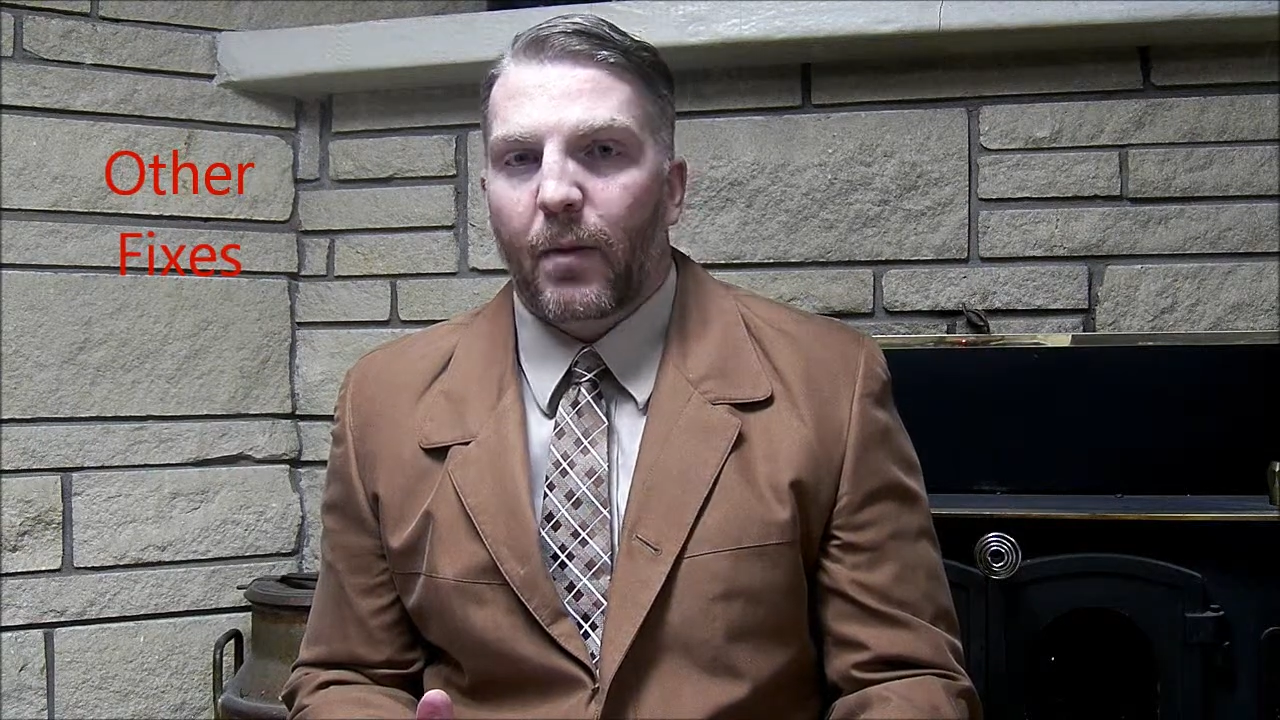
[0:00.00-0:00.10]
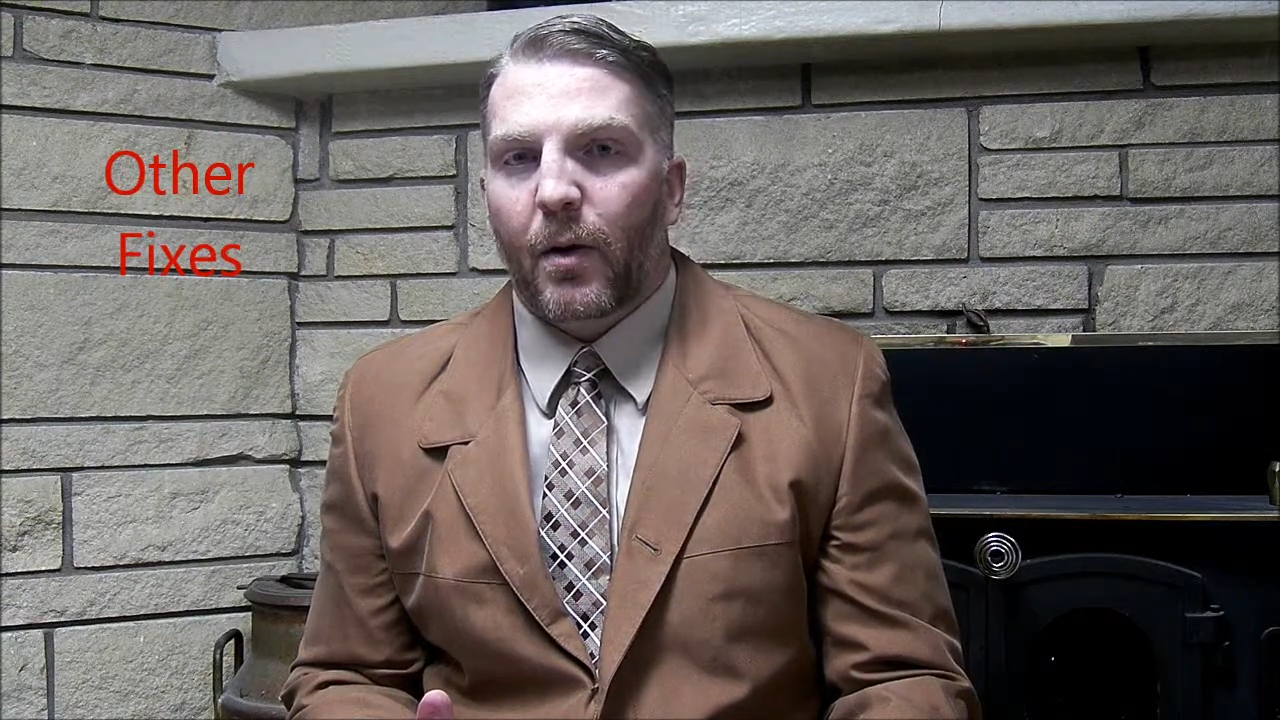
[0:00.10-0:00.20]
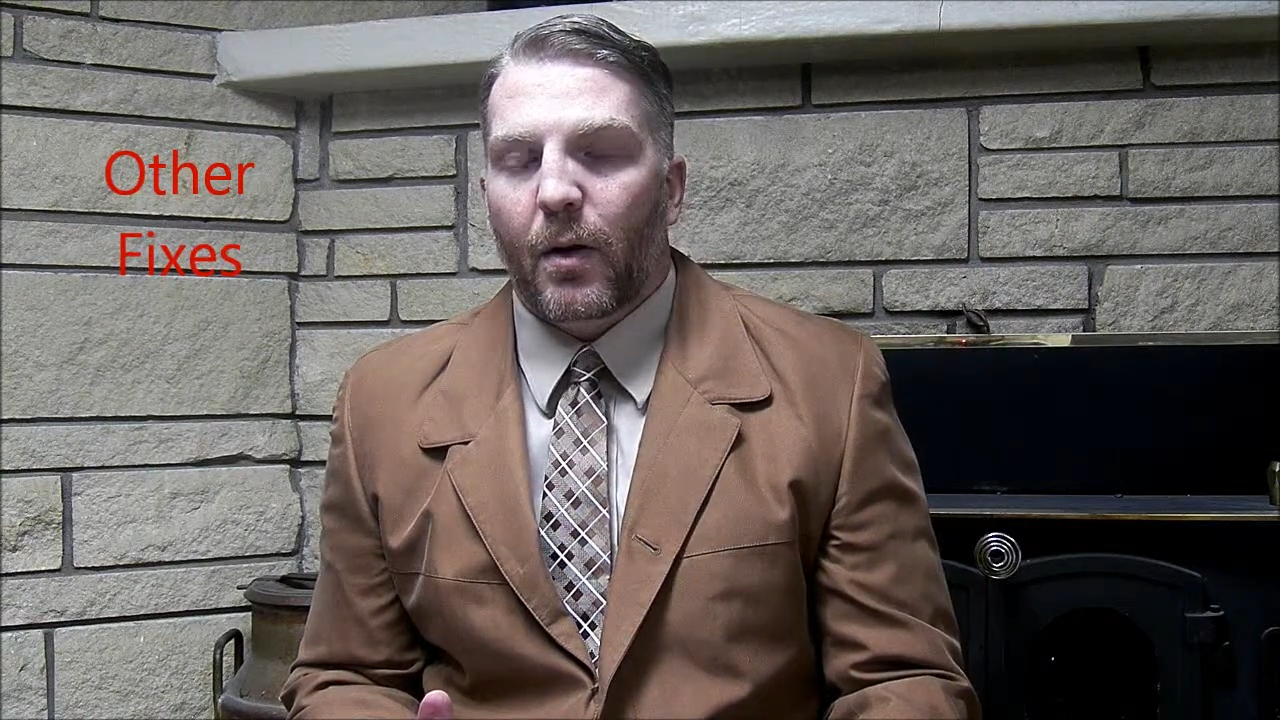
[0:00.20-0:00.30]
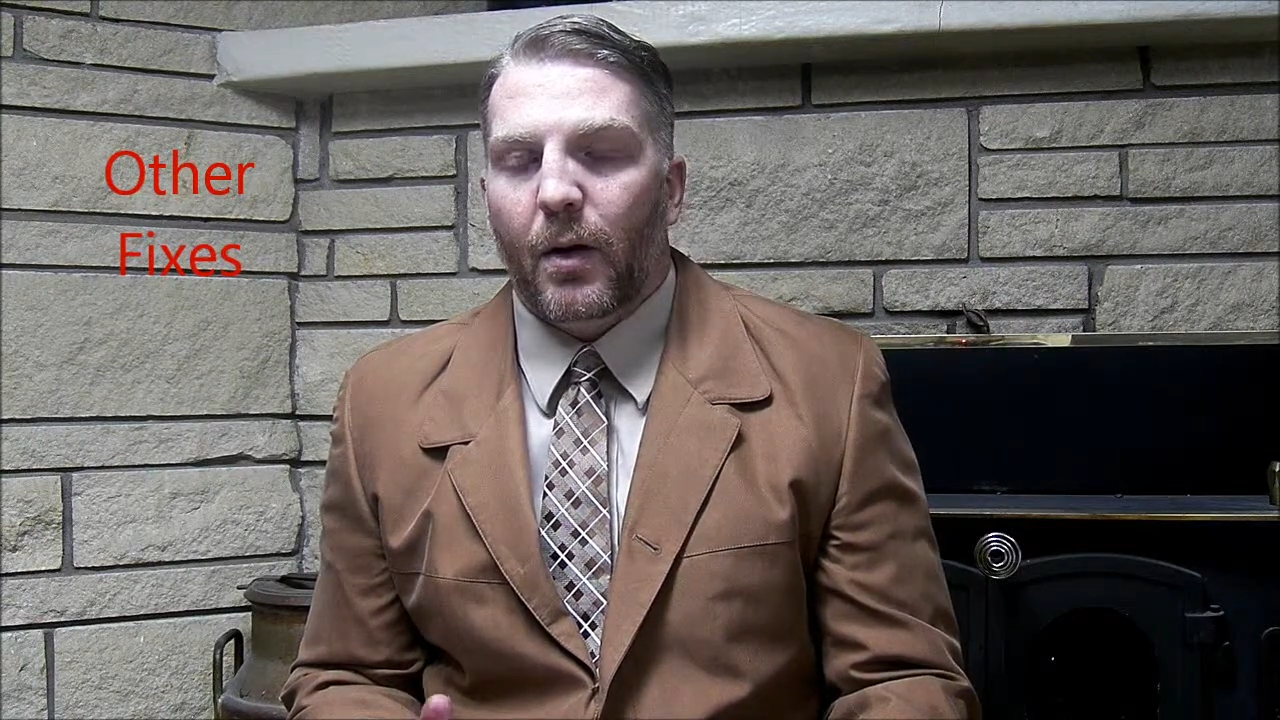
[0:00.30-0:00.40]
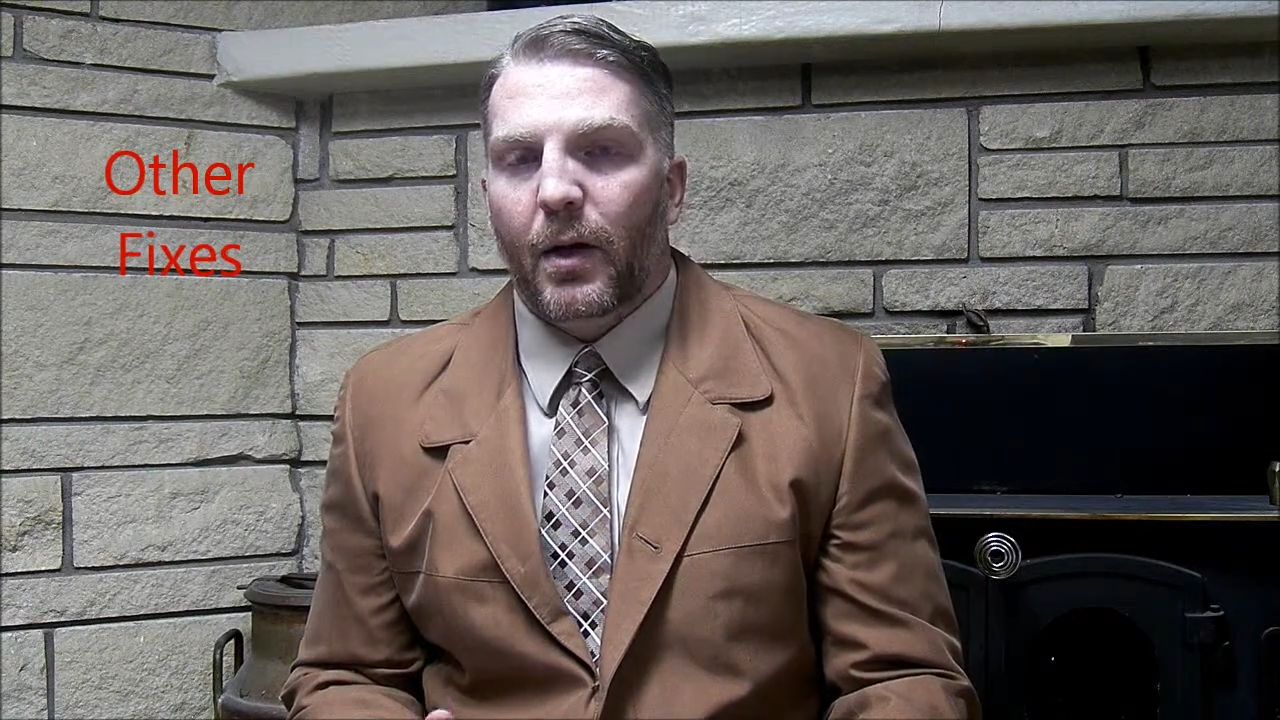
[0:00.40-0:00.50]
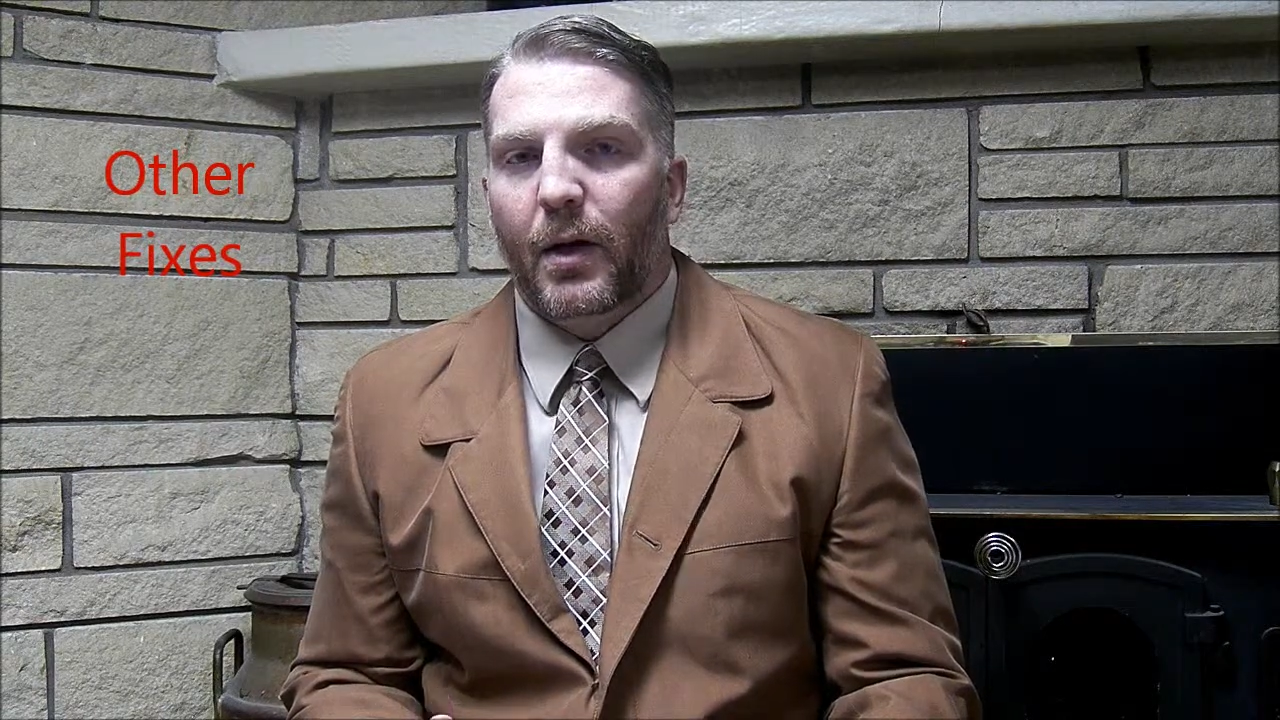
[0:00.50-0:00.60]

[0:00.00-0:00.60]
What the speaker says: bar,